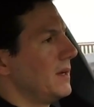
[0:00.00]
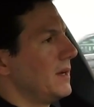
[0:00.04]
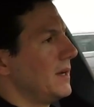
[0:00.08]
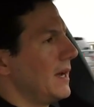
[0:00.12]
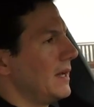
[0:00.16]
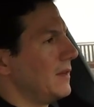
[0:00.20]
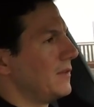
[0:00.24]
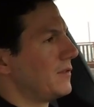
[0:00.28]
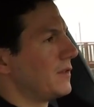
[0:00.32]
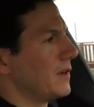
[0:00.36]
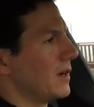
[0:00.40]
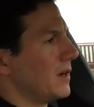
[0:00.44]

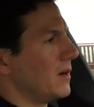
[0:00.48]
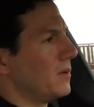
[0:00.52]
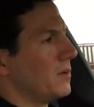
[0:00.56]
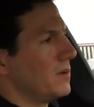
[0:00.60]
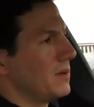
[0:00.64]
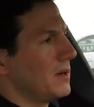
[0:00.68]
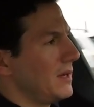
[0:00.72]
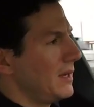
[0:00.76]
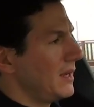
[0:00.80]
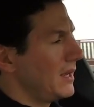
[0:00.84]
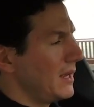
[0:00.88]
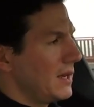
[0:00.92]
And so
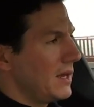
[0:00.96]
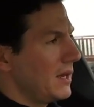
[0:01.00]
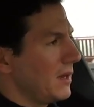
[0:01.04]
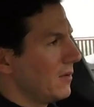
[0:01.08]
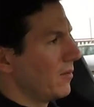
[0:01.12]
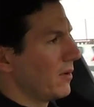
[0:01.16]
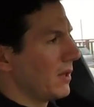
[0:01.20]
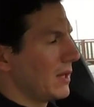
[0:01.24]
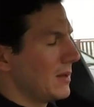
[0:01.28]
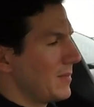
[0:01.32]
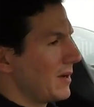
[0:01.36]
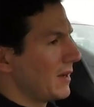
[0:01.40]
it
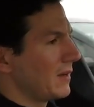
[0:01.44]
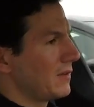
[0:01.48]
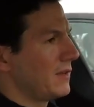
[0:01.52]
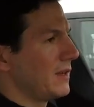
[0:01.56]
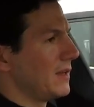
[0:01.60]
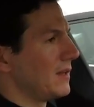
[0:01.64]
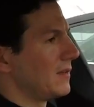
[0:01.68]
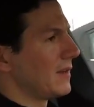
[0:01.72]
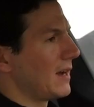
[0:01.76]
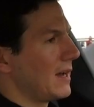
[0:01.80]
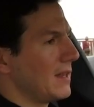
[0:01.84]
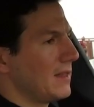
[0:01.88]
really makes
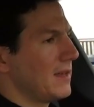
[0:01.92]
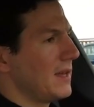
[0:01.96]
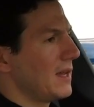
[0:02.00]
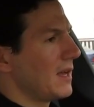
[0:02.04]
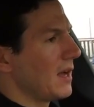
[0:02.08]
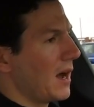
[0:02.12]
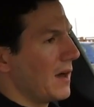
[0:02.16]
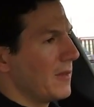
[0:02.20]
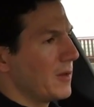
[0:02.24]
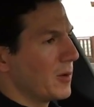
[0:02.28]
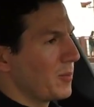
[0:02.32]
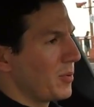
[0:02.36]
sense. I
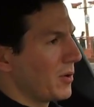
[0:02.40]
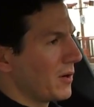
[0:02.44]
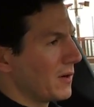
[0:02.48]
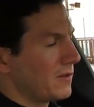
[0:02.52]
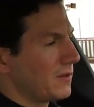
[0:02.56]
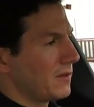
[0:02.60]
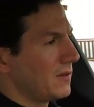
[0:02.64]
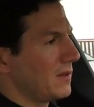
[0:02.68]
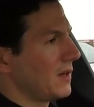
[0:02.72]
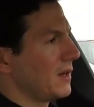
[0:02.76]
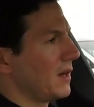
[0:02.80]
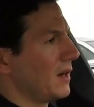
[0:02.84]
think other
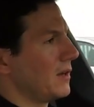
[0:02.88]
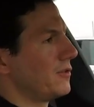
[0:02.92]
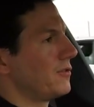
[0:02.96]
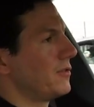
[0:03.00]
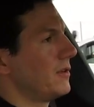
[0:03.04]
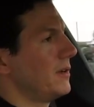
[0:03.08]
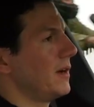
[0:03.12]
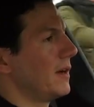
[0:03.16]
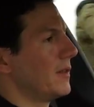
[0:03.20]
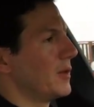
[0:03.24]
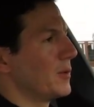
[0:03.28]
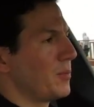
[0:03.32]
parts of the
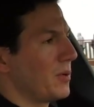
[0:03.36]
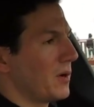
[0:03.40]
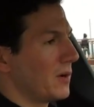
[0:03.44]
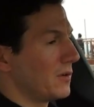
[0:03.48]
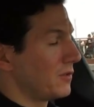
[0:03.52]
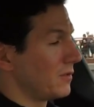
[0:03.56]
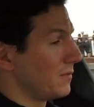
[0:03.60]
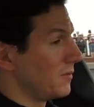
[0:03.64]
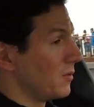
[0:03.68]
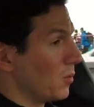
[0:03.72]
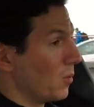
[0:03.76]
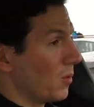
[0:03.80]
country, other
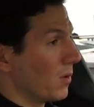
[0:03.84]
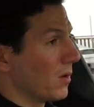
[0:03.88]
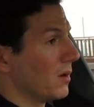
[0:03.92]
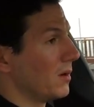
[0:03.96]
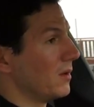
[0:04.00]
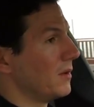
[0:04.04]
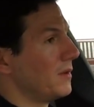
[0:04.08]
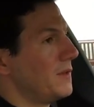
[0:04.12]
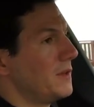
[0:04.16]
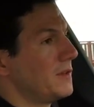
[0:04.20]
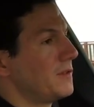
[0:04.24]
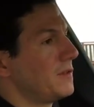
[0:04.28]
parts of the
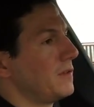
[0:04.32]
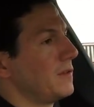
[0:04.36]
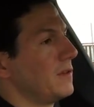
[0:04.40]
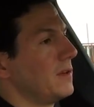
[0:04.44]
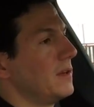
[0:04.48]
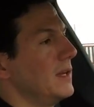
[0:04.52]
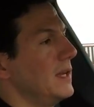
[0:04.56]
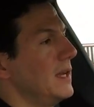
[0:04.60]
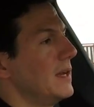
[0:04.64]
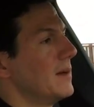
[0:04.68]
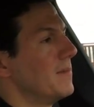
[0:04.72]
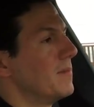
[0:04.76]
world, this is
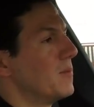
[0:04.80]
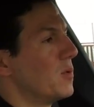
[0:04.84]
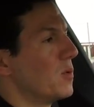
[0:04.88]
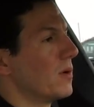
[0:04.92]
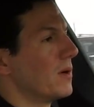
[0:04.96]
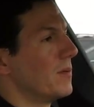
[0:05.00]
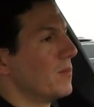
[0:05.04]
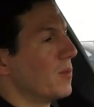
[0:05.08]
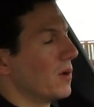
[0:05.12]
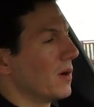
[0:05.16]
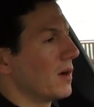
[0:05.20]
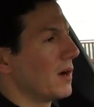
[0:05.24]
going to get more
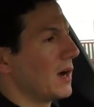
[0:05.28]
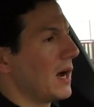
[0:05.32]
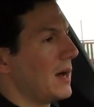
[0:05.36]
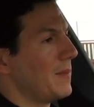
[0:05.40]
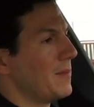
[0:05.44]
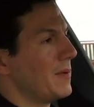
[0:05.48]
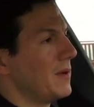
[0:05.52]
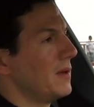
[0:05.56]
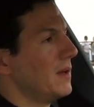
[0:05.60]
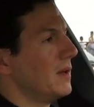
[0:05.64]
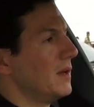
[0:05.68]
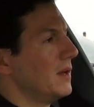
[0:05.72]
and more
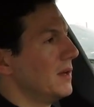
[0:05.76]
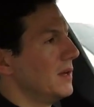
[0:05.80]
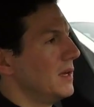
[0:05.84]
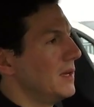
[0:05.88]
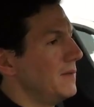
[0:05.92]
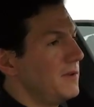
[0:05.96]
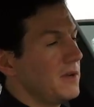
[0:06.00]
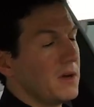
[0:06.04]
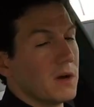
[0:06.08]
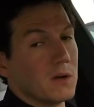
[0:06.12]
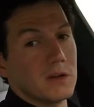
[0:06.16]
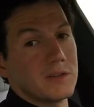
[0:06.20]
common.
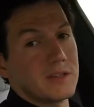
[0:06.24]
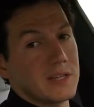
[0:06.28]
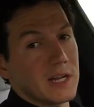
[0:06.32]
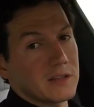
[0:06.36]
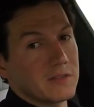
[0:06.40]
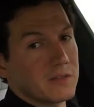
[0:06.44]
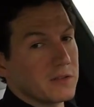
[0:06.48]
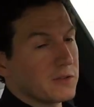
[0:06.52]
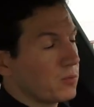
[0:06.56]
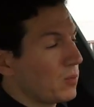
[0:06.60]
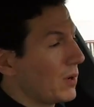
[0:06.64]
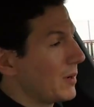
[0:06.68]
If you go to
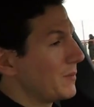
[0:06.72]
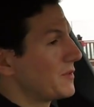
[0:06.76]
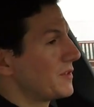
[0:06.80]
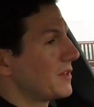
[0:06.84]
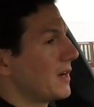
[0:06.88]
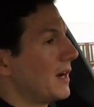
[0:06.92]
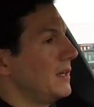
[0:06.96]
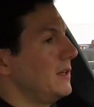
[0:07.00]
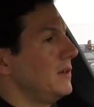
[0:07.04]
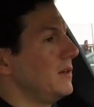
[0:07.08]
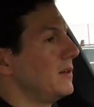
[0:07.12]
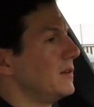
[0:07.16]
Tesla's
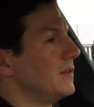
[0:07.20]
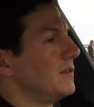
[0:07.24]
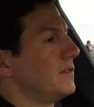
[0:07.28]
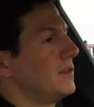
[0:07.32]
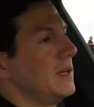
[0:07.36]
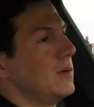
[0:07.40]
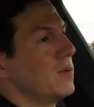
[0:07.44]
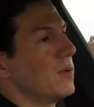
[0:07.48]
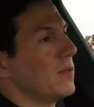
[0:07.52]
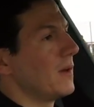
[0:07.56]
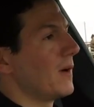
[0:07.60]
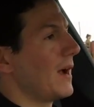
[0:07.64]
website, you can
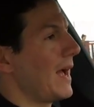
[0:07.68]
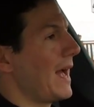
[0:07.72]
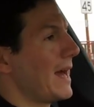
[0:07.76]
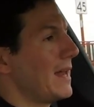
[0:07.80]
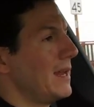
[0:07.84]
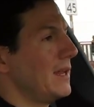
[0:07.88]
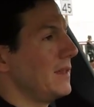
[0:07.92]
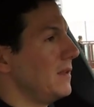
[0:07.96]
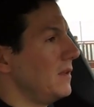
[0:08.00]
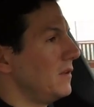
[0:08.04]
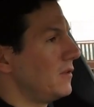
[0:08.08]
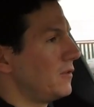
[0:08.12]
see where they're
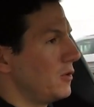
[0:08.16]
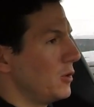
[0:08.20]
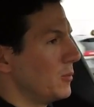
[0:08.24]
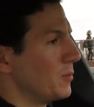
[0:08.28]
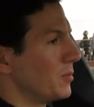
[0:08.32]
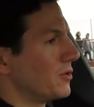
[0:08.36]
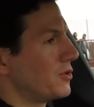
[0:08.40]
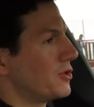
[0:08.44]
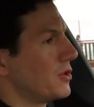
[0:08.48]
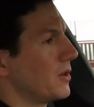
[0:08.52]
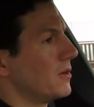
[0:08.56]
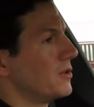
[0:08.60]
adding these
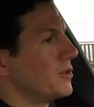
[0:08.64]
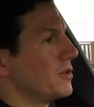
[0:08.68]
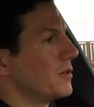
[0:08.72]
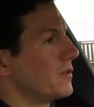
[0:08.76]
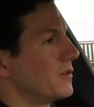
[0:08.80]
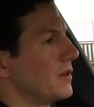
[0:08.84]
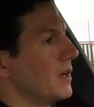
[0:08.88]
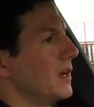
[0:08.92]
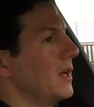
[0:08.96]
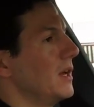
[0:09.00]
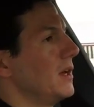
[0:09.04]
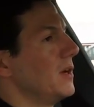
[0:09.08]

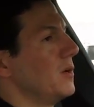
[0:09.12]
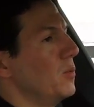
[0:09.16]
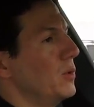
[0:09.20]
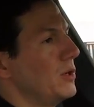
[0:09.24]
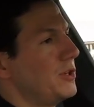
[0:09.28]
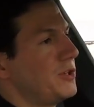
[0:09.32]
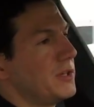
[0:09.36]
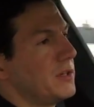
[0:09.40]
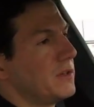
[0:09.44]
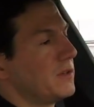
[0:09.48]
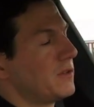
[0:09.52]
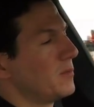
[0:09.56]
superchargers,
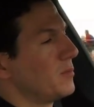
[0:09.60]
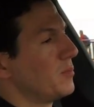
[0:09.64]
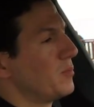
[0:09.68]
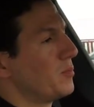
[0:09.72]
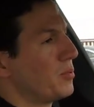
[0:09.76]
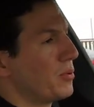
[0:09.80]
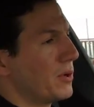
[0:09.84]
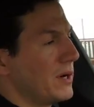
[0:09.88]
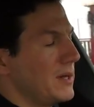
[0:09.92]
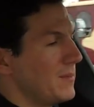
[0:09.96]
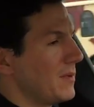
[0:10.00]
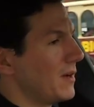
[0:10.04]
which is
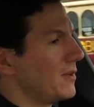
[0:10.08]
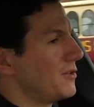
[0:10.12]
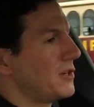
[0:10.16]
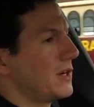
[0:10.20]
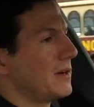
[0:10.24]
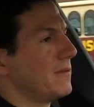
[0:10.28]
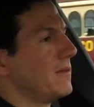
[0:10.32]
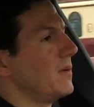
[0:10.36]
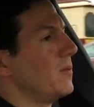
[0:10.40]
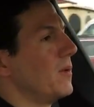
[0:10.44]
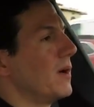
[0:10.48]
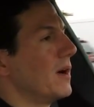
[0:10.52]
pretty much
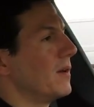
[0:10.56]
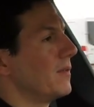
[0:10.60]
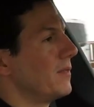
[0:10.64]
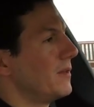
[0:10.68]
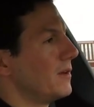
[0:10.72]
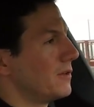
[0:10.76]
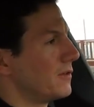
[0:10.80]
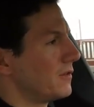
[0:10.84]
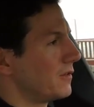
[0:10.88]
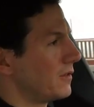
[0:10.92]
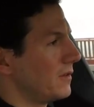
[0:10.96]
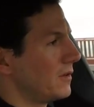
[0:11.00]
everywhere.
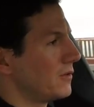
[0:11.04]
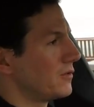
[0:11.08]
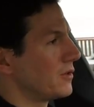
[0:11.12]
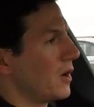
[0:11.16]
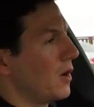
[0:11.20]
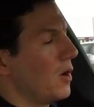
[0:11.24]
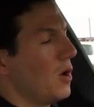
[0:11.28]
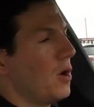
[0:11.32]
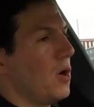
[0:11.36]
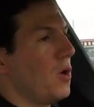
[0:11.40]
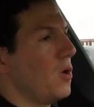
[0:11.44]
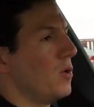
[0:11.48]
There's a
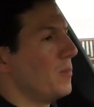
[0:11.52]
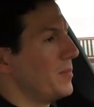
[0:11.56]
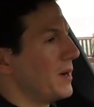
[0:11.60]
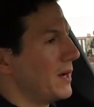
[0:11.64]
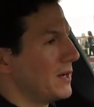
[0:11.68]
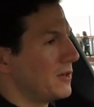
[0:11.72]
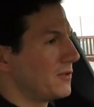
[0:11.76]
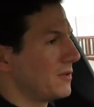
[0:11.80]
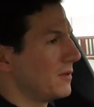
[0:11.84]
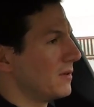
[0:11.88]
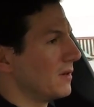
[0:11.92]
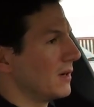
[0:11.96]
whole
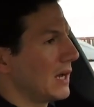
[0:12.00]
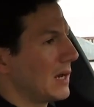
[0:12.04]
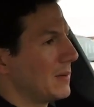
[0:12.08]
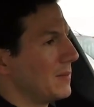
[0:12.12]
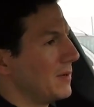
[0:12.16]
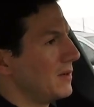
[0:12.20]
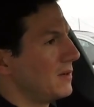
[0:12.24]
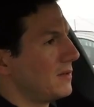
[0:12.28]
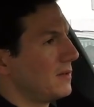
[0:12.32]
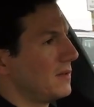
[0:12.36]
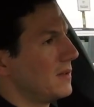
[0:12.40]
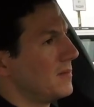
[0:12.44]
bunch that are
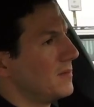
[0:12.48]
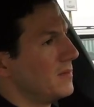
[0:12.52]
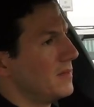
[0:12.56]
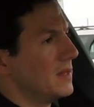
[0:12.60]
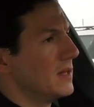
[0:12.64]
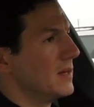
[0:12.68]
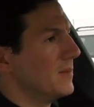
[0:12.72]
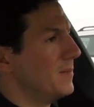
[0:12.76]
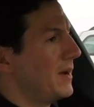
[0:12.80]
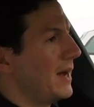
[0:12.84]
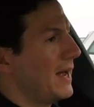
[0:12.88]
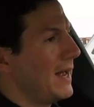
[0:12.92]
coming to
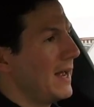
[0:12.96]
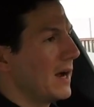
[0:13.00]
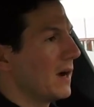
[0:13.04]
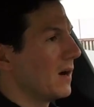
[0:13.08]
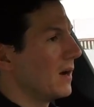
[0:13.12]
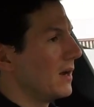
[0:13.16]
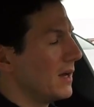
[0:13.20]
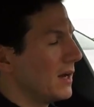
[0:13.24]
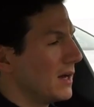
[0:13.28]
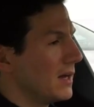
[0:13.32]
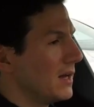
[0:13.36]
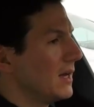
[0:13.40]
the Bay
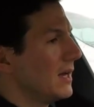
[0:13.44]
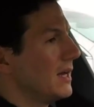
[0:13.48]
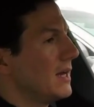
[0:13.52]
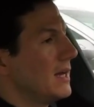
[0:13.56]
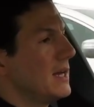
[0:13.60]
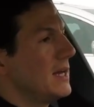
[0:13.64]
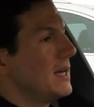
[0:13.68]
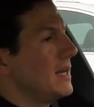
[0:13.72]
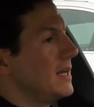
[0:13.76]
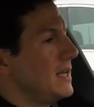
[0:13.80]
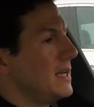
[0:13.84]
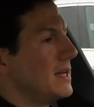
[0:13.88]
Area
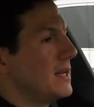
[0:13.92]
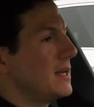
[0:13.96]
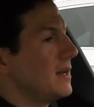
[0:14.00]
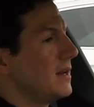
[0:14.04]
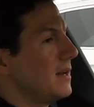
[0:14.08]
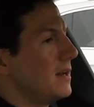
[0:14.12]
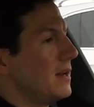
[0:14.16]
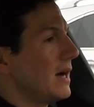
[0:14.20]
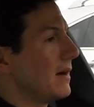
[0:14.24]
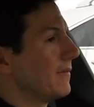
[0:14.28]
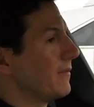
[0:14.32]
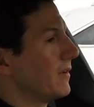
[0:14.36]

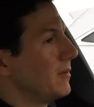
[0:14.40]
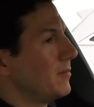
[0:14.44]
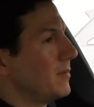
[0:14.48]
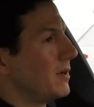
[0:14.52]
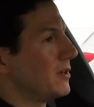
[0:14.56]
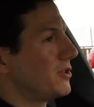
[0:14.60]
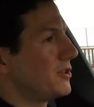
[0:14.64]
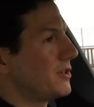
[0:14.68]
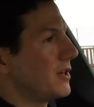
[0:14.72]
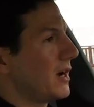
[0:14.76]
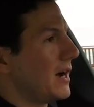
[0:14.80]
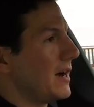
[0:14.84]
in not very
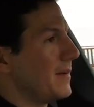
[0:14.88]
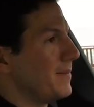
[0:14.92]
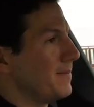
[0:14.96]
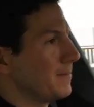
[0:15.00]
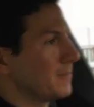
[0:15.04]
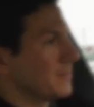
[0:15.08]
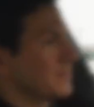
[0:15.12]
much time.